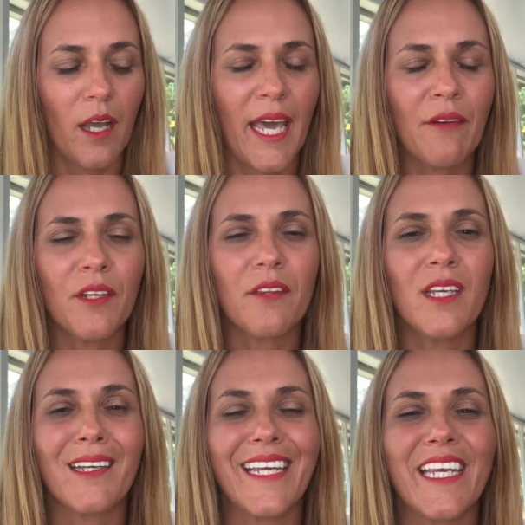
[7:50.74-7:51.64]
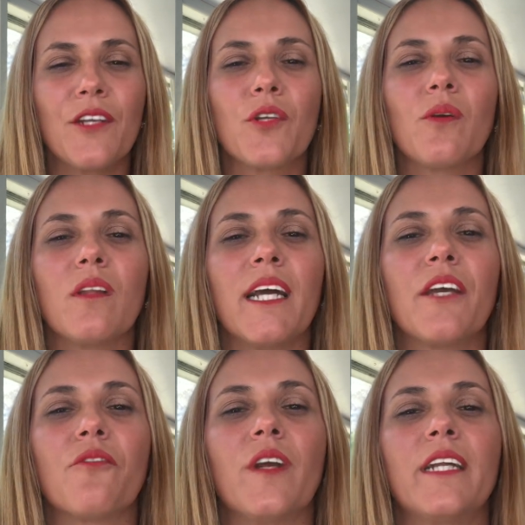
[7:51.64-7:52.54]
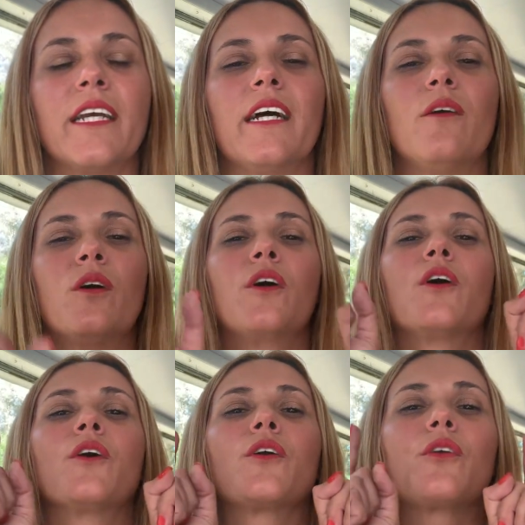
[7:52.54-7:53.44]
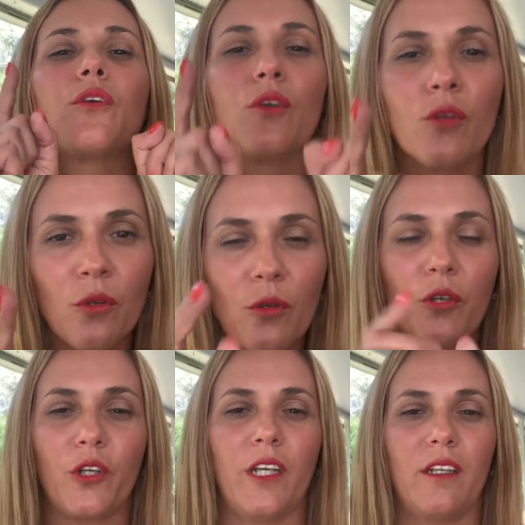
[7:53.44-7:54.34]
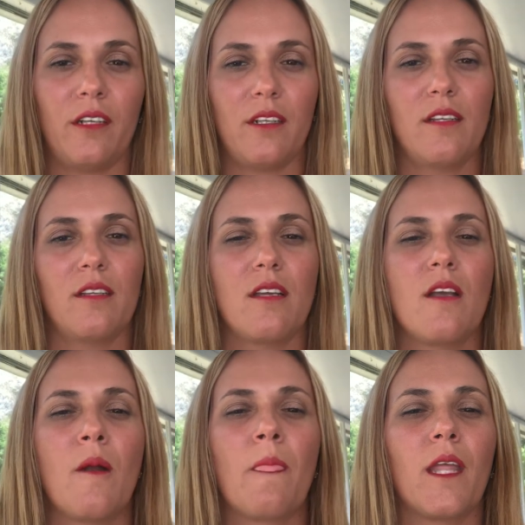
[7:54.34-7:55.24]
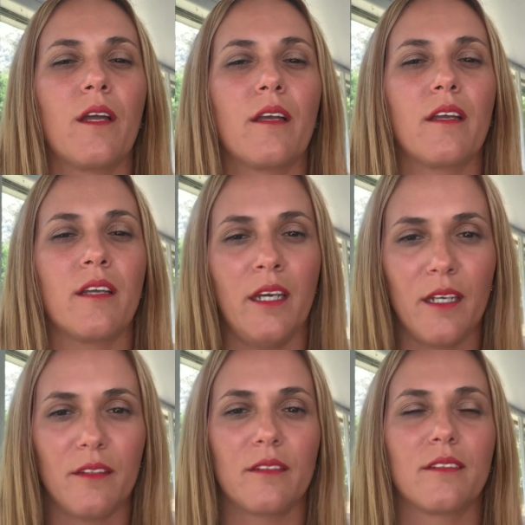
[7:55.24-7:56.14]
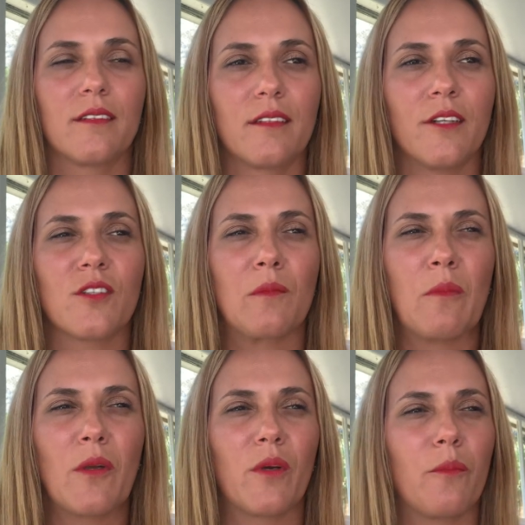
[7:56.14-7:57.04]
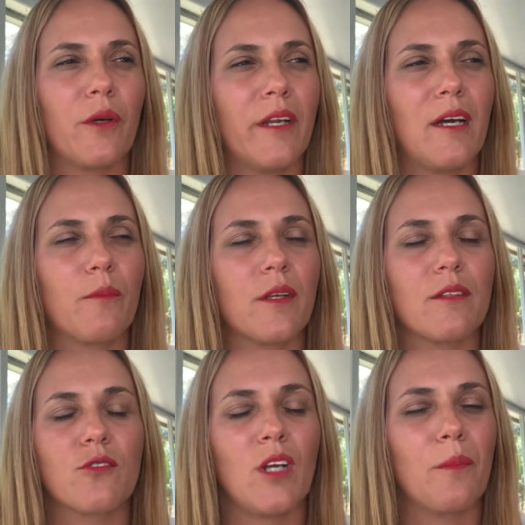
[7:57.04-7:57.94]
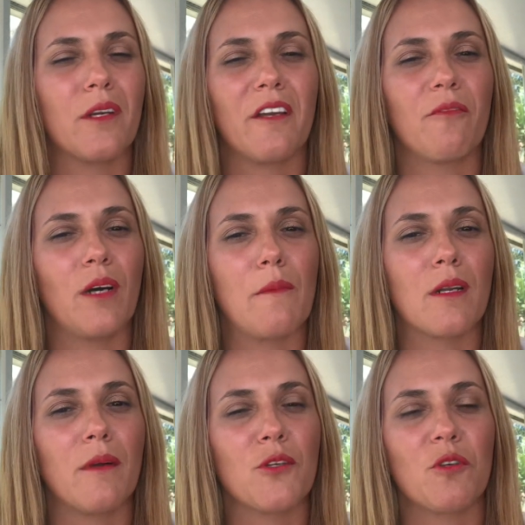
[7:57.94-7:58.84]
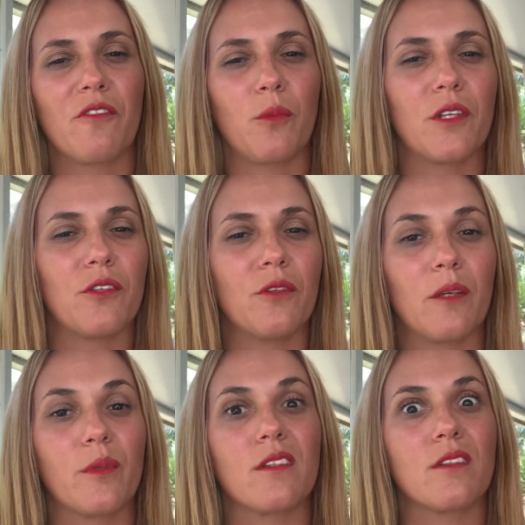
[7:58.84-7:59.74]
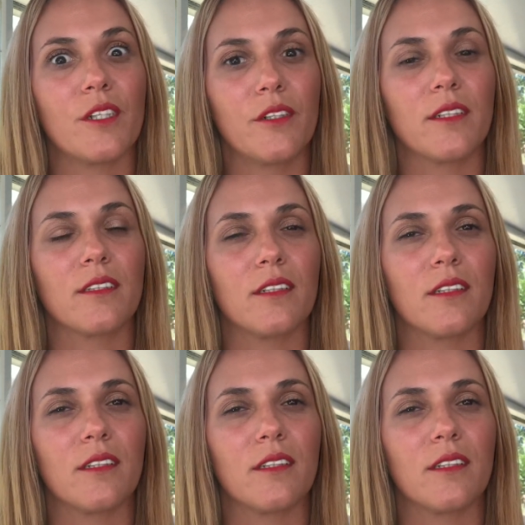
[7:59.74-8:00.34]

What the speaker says: Everything in your life right now, you created it. Yeah. There's a meme I want to put out, but it's dropping an F-bomb, and I'm not sure if I want to do that, but seriously,